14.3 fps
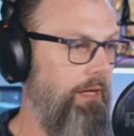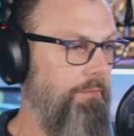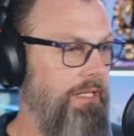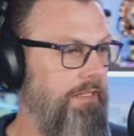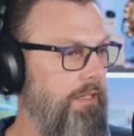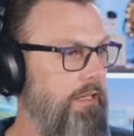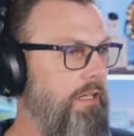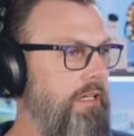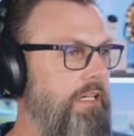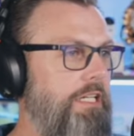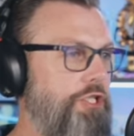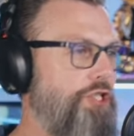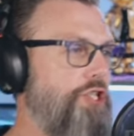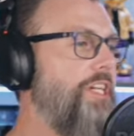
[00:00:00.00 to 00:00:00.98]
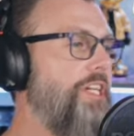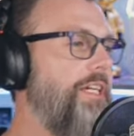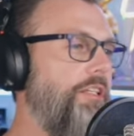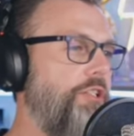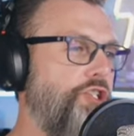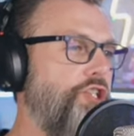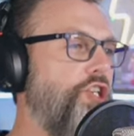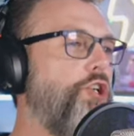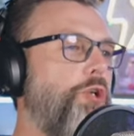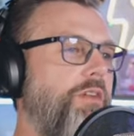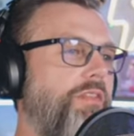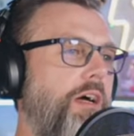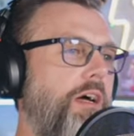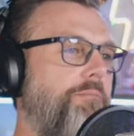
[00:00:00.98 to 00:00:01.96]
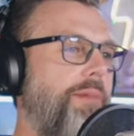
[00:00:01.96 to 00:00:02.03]
I mean, she she
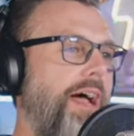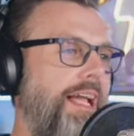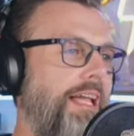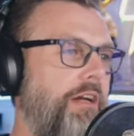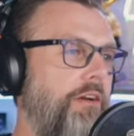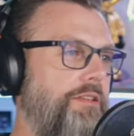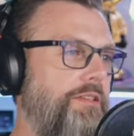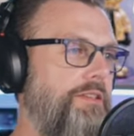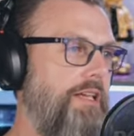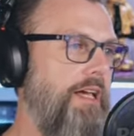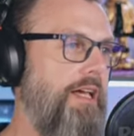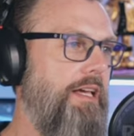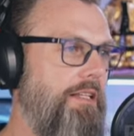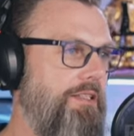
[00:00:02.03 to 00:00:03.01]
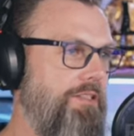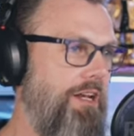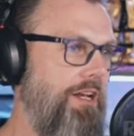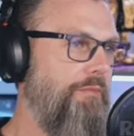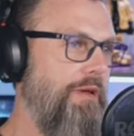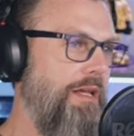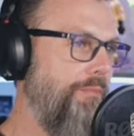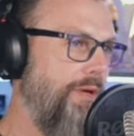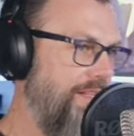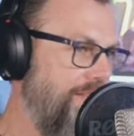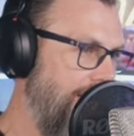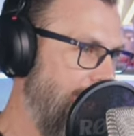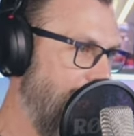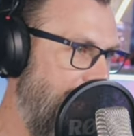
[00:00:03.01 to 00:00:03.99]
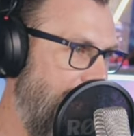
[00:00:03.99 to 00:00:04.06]
could have come back here and said, instead of being
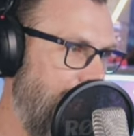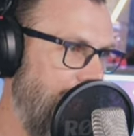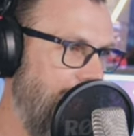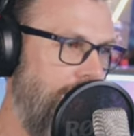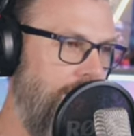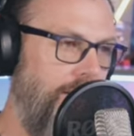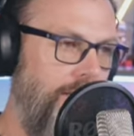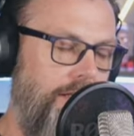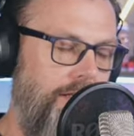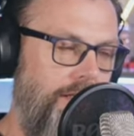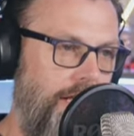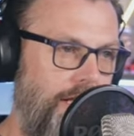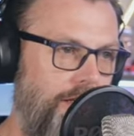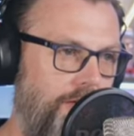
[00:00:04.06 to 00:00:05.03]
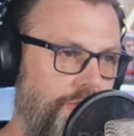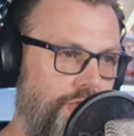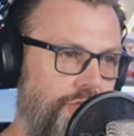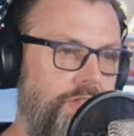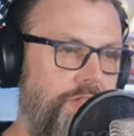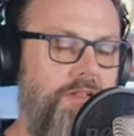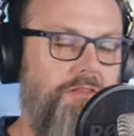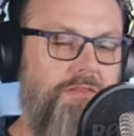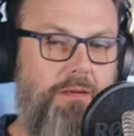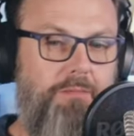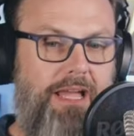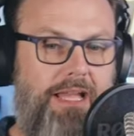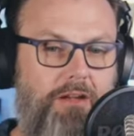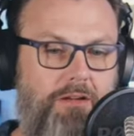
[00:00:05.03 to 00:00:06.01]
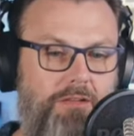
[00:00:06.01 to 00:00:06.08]
pissy about it, uh, she could have
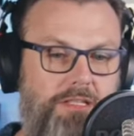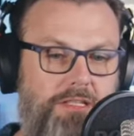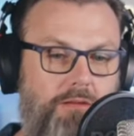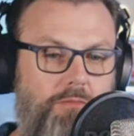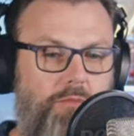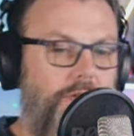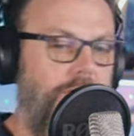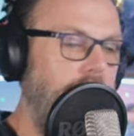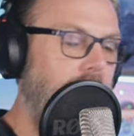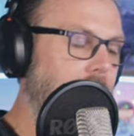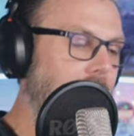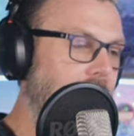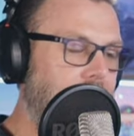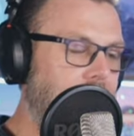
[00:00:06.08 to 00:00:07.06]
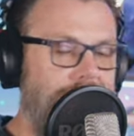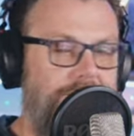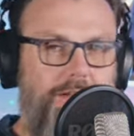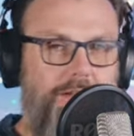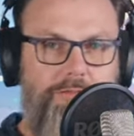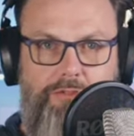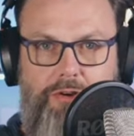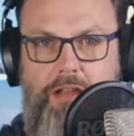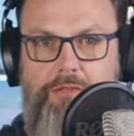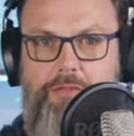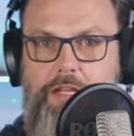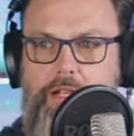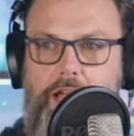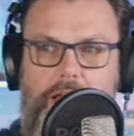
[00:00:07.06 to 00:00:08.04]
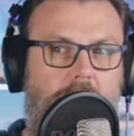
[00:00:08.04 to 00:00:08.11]
come back here and said, well, how about instead of
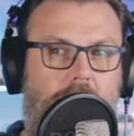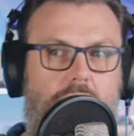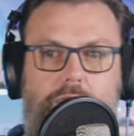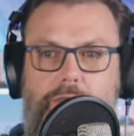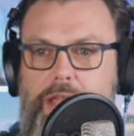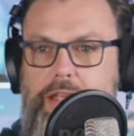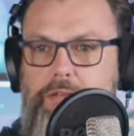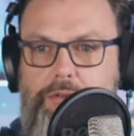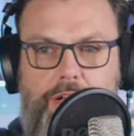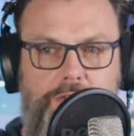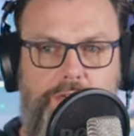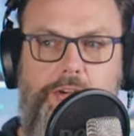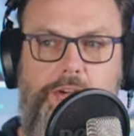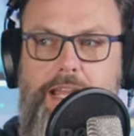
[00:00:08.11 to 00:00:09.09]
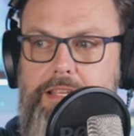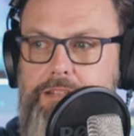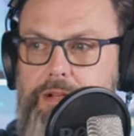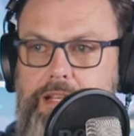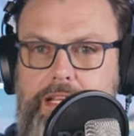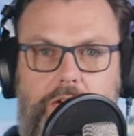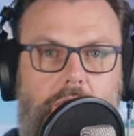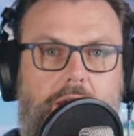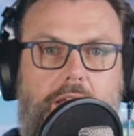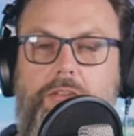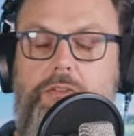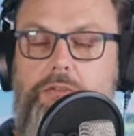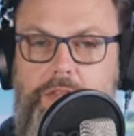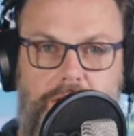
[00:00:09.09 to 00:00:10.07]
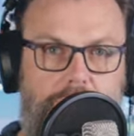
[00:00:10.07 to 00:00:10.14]
driving, I could pay for extra gas money, or I
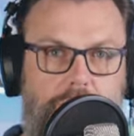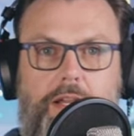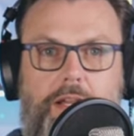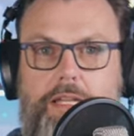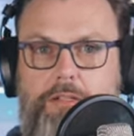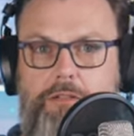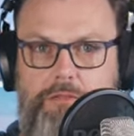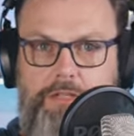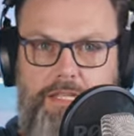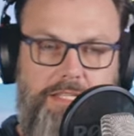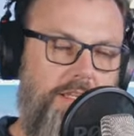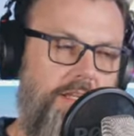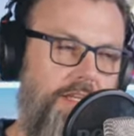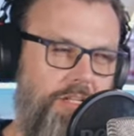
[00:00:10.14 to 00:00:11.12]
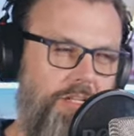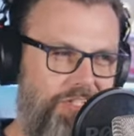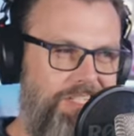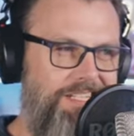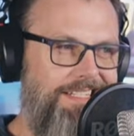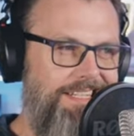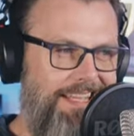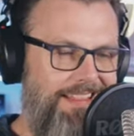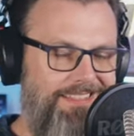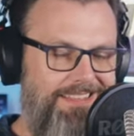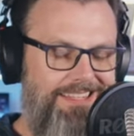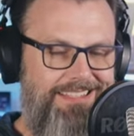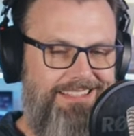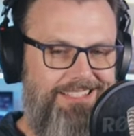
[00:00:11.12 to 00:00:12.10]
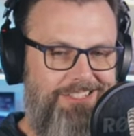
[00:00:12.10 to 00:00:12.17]
could do this, or I could do this. She
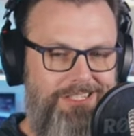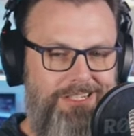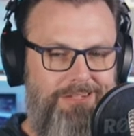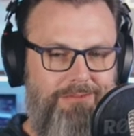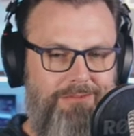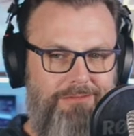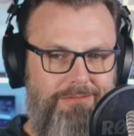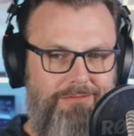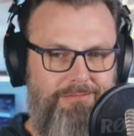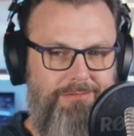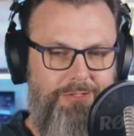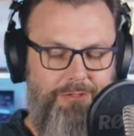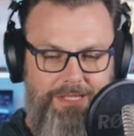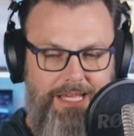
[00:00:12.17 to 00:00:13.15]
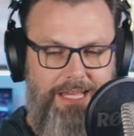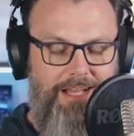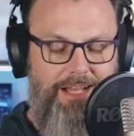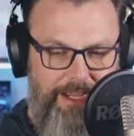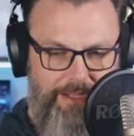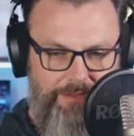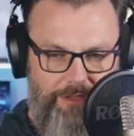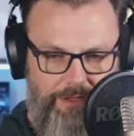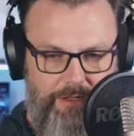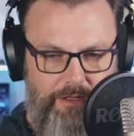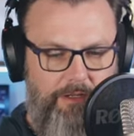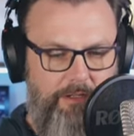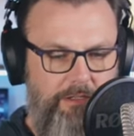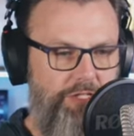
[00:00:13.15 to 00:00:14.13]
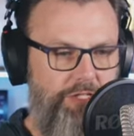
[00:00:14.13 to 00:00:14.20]
didn't she didn't do that
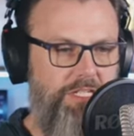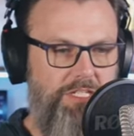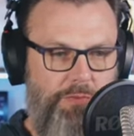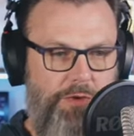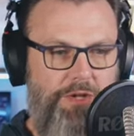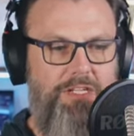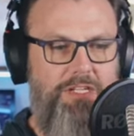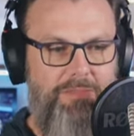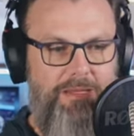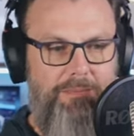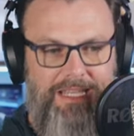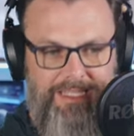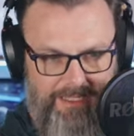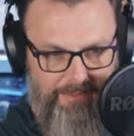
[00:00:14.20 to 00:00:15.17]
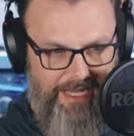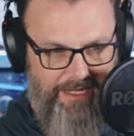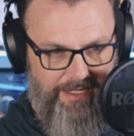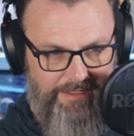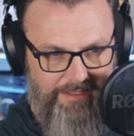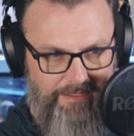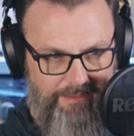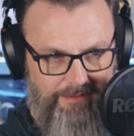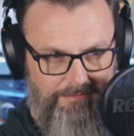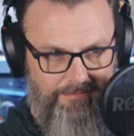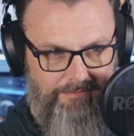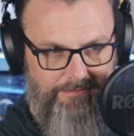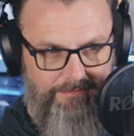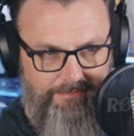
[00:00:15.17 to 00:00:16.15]
either. She just wanted to be pissed about it.